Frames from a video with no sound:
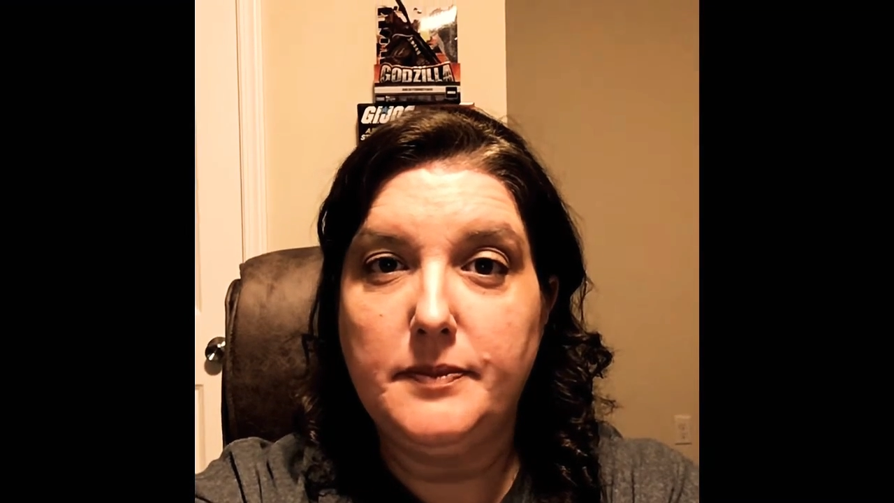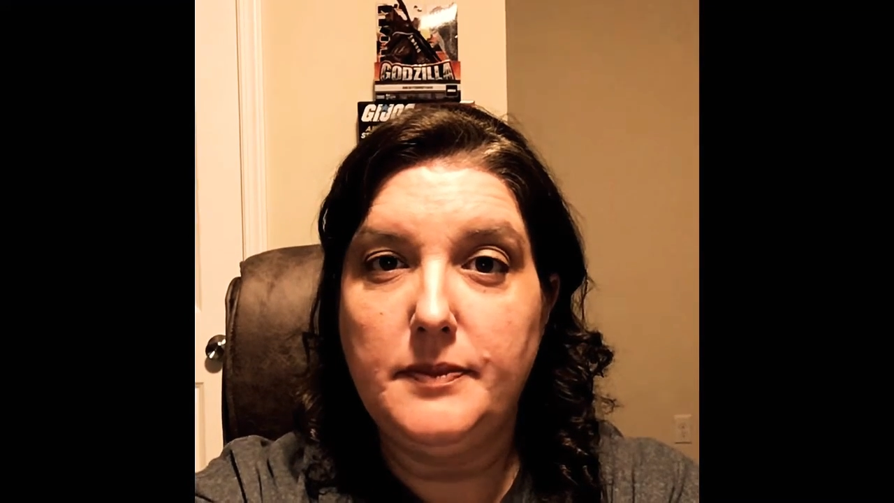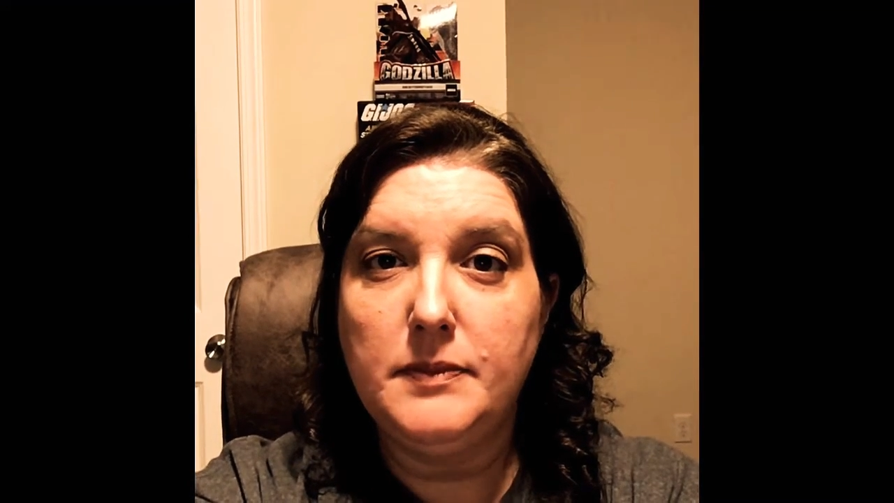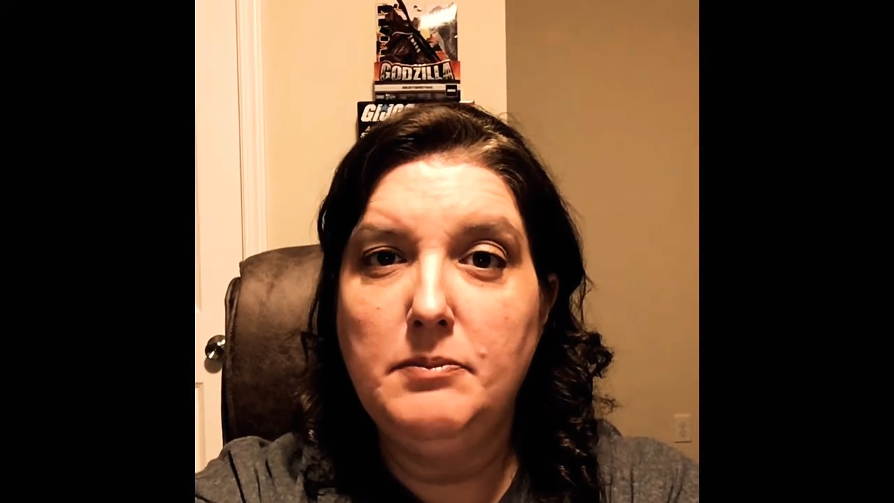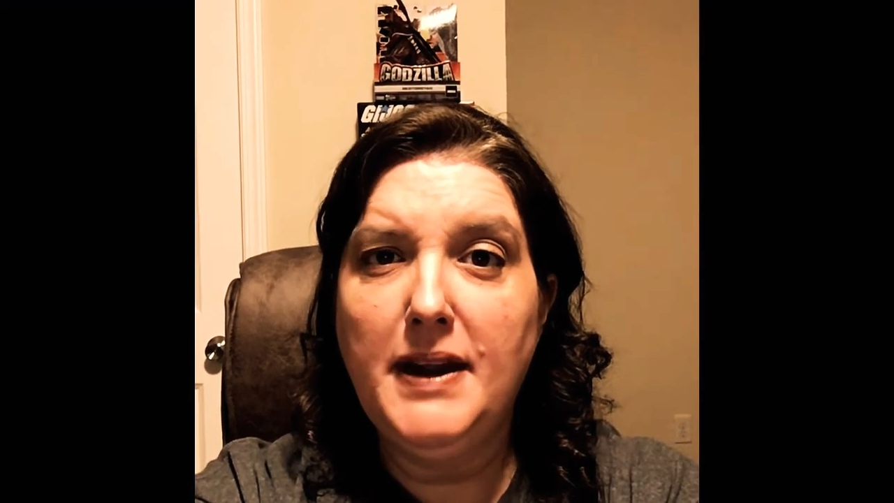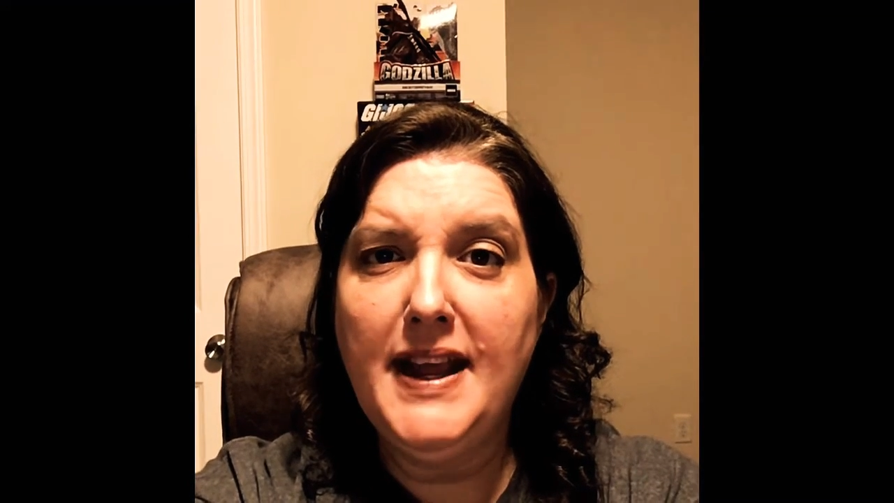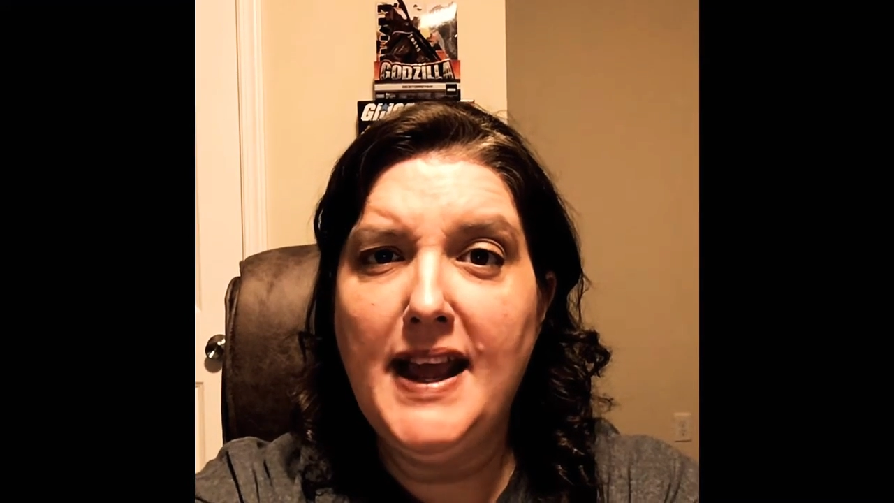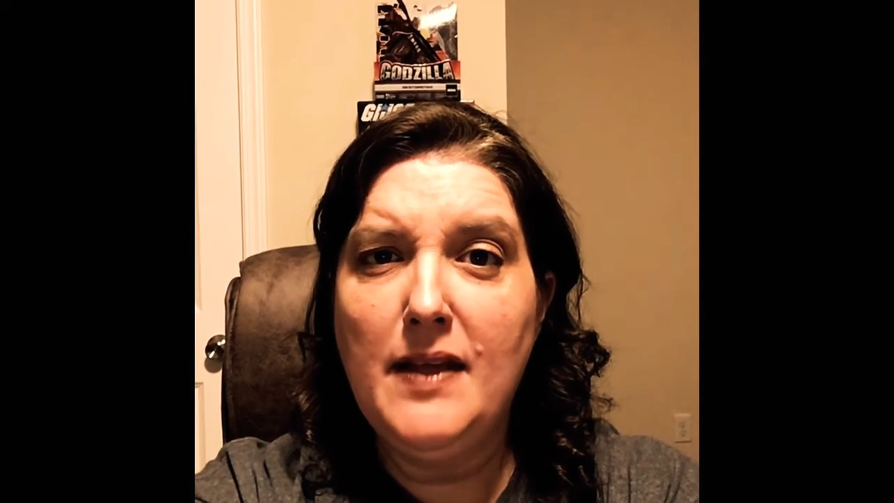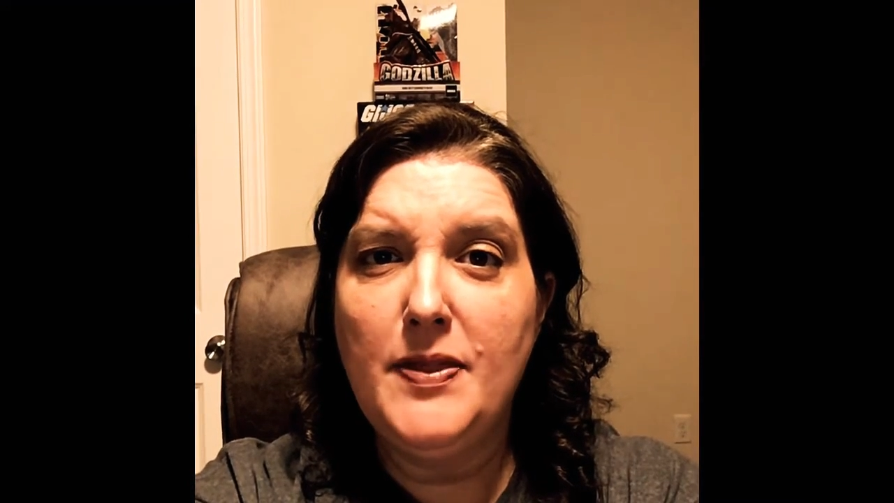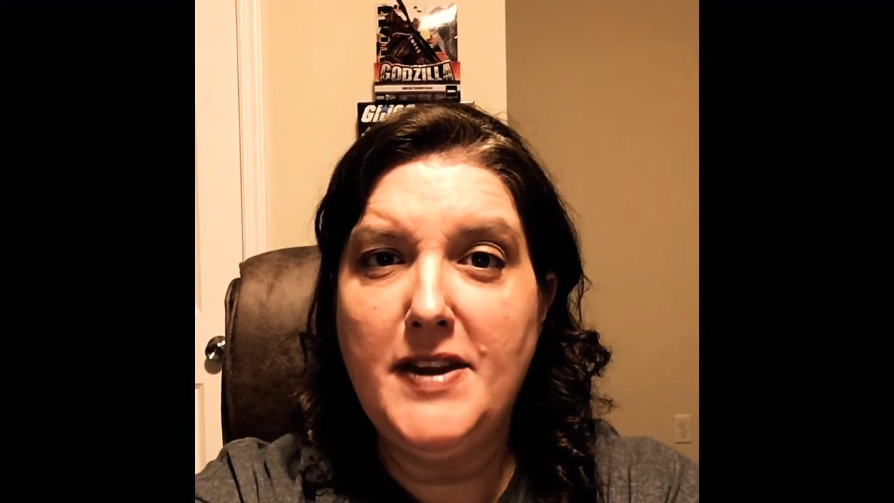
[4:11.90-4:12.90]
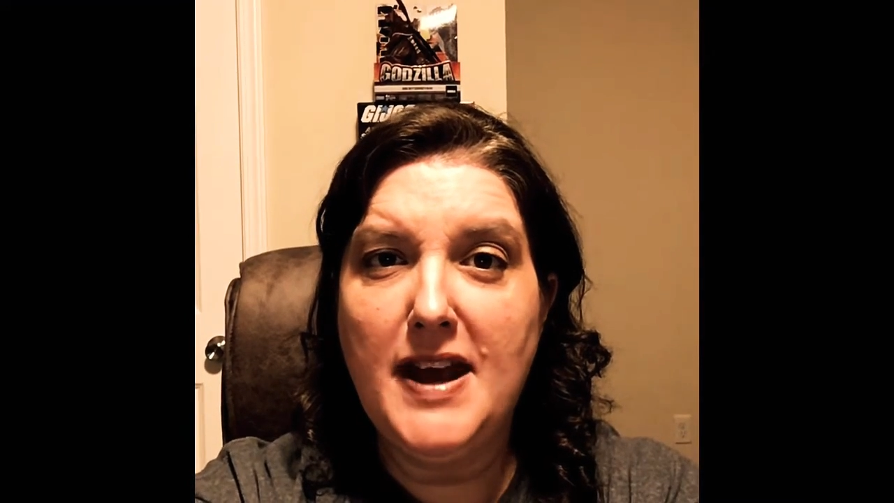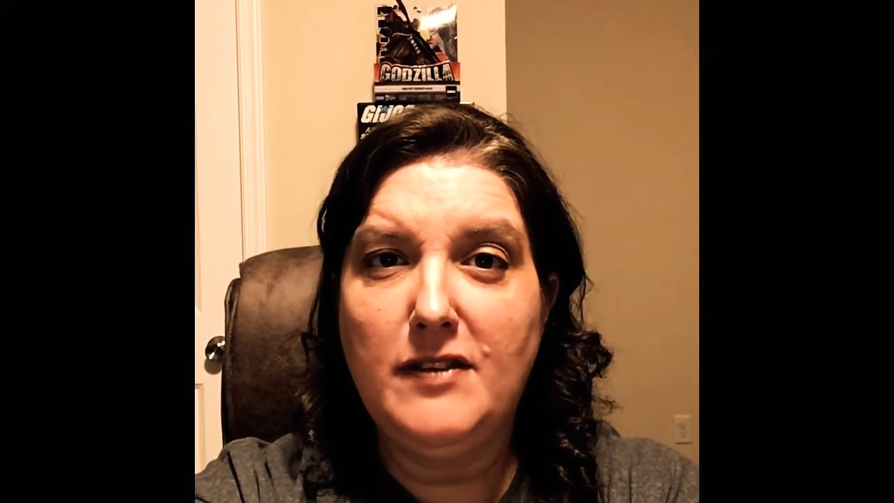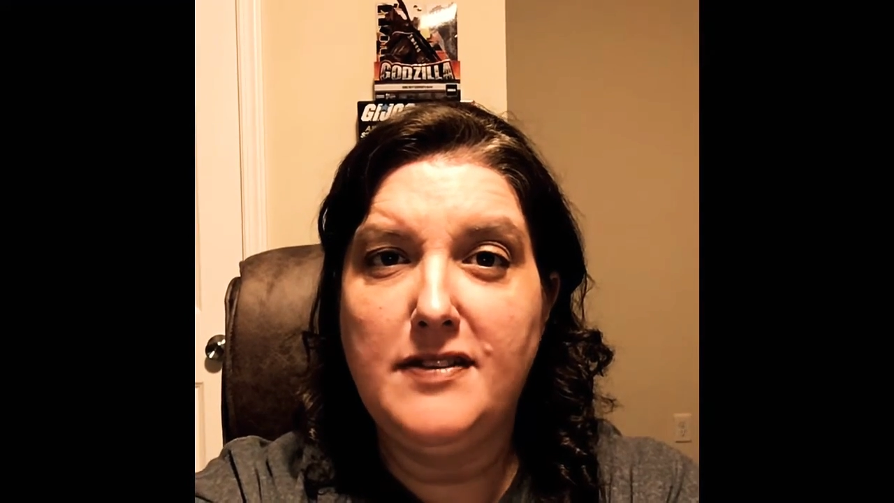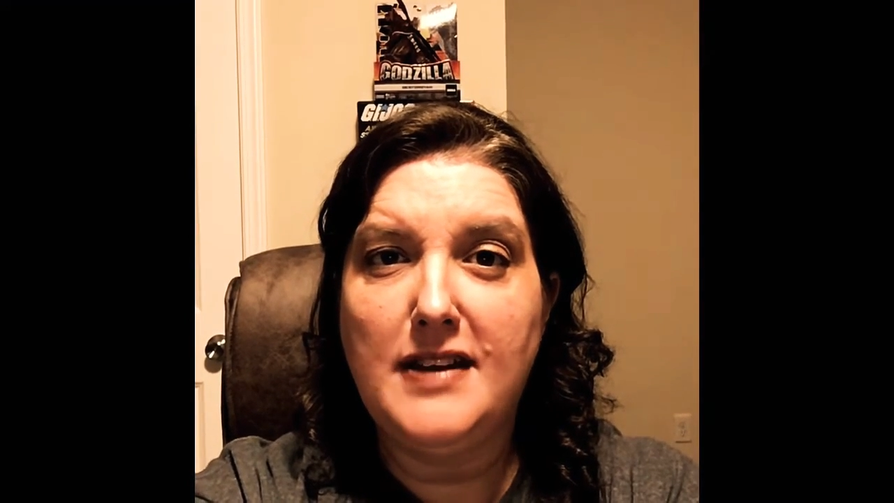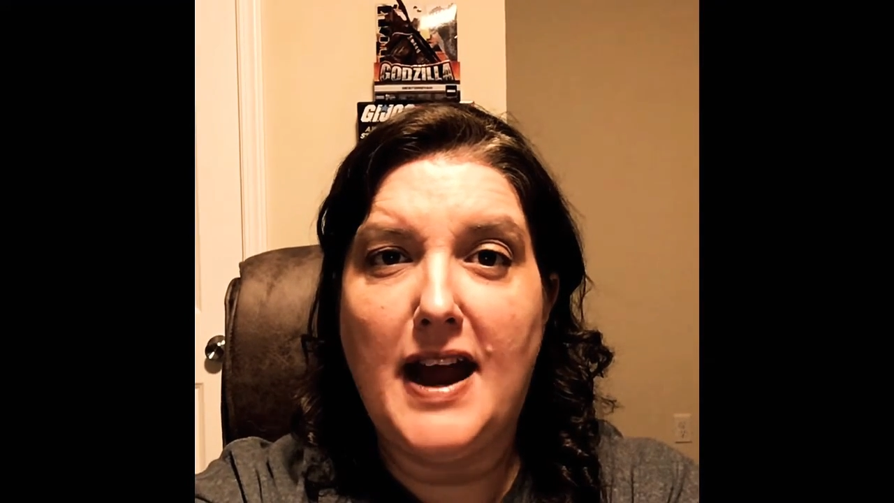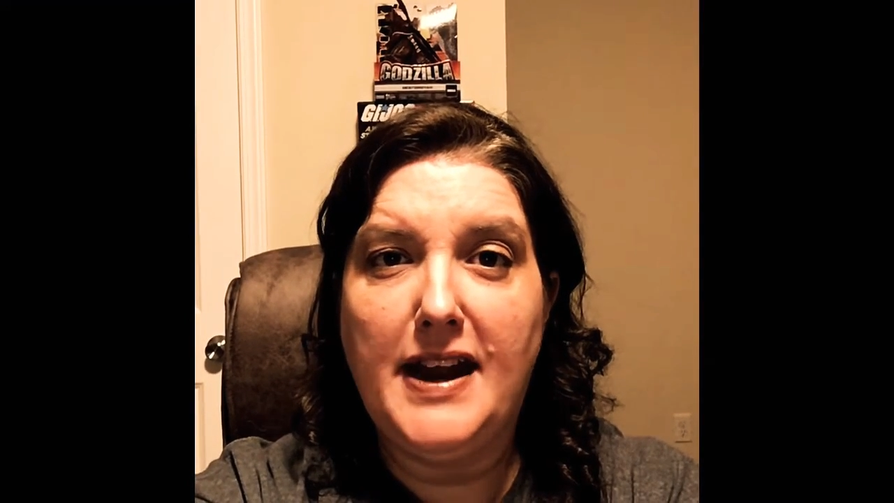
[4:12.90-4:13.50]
But again, the downside